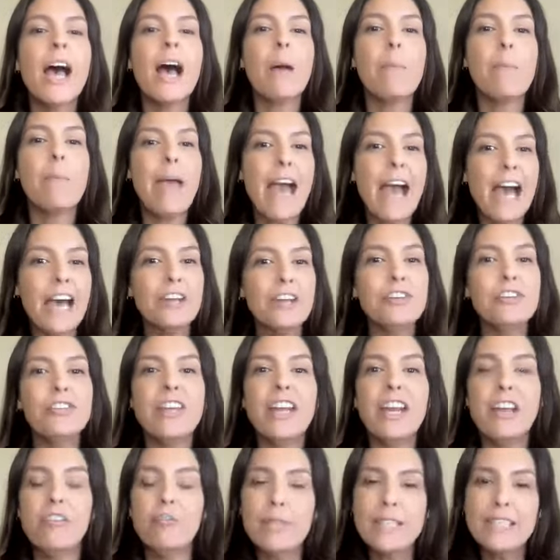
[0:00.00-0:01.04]
a pattern
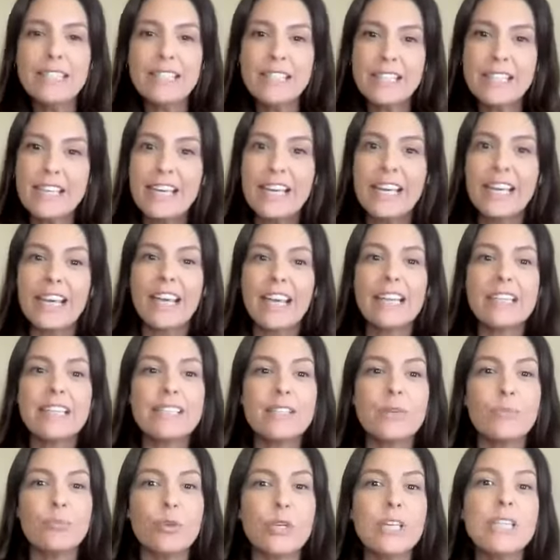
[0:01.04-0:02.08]
that I've been seeing in
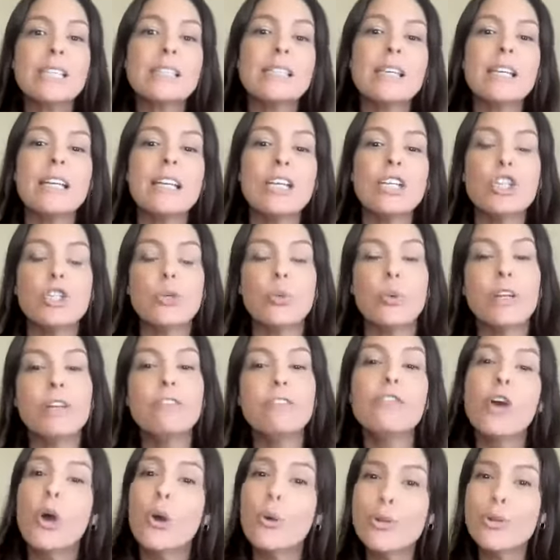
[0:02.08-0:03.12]
some recent
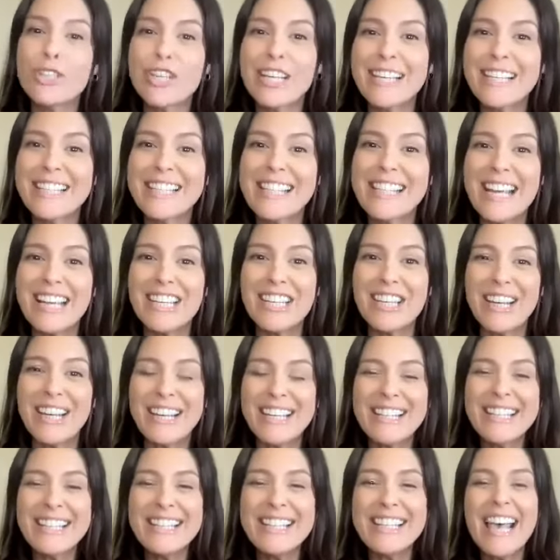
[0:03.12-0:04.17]
intuitive coaching
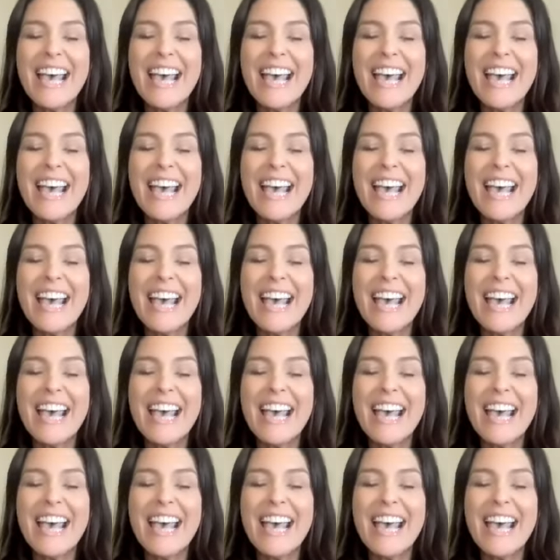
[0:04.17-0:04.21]
sessions.